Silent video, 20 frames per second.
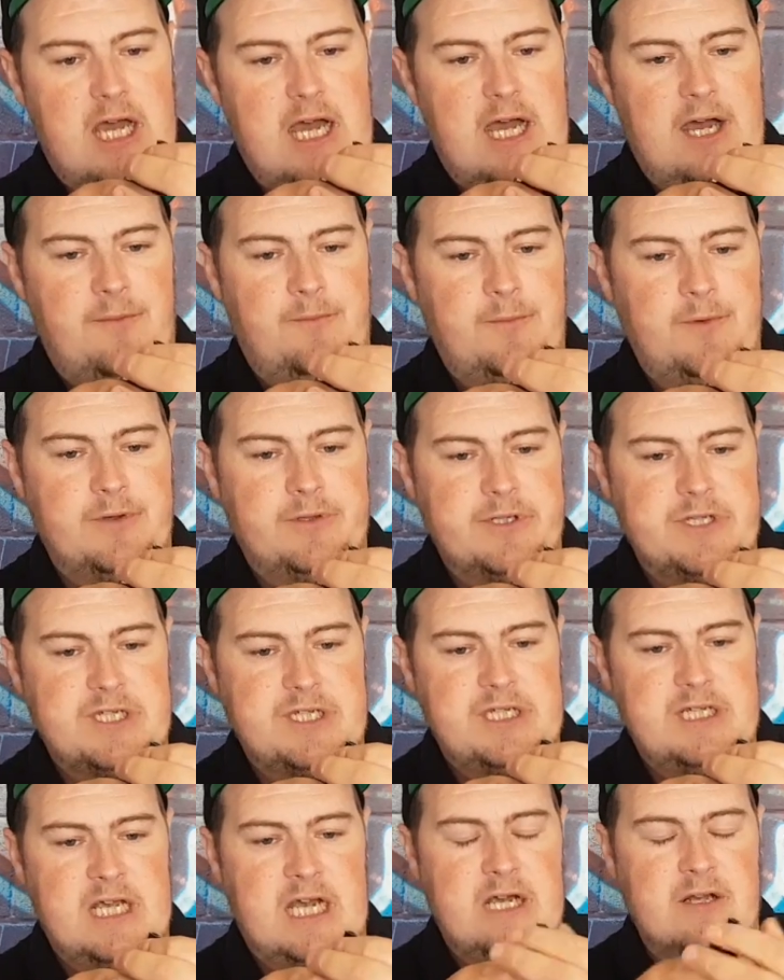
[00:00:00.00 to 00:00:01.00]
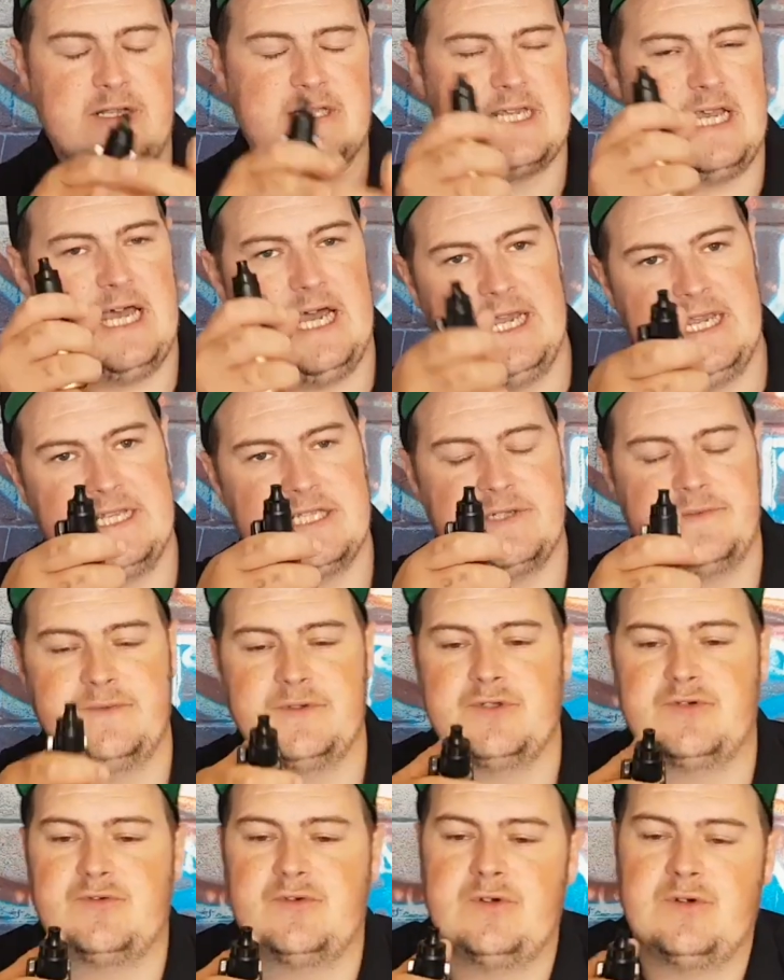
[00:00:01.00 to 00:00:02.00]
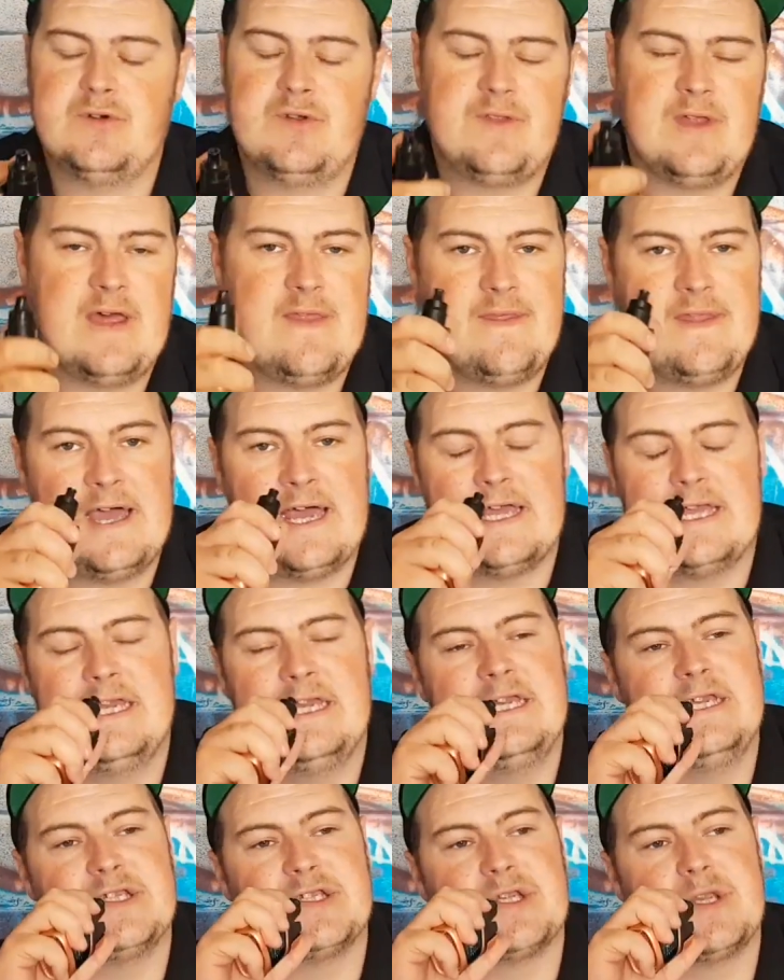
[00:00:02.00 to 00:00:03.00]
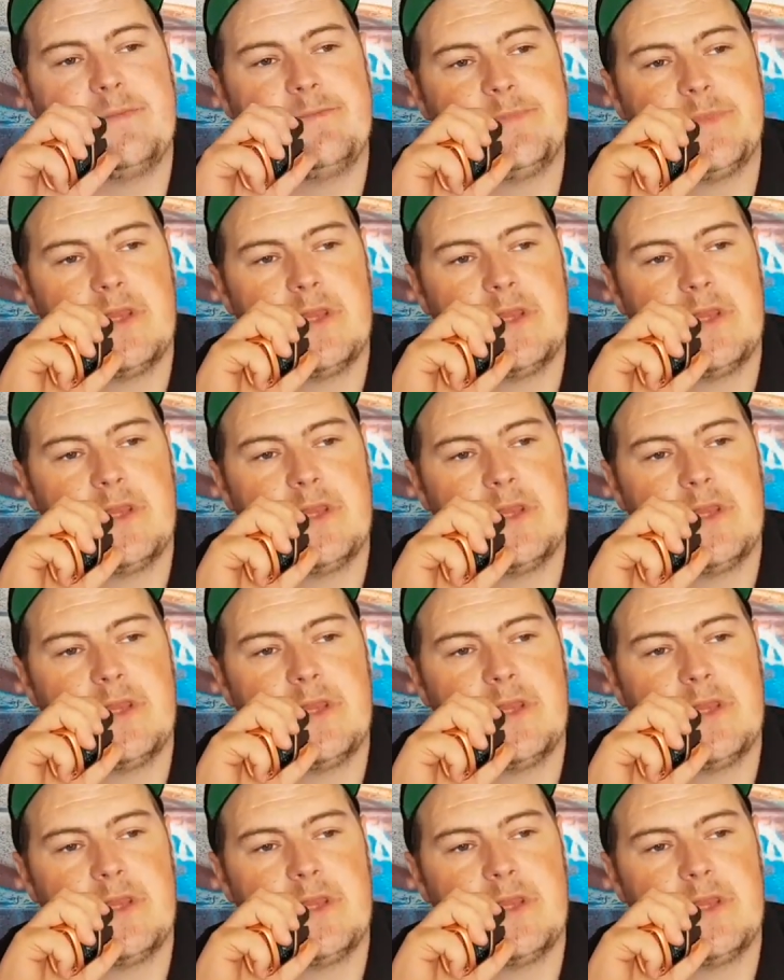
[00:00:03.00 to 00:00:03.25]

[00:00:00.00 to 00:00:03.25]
and we'll see how tight of a draw that is.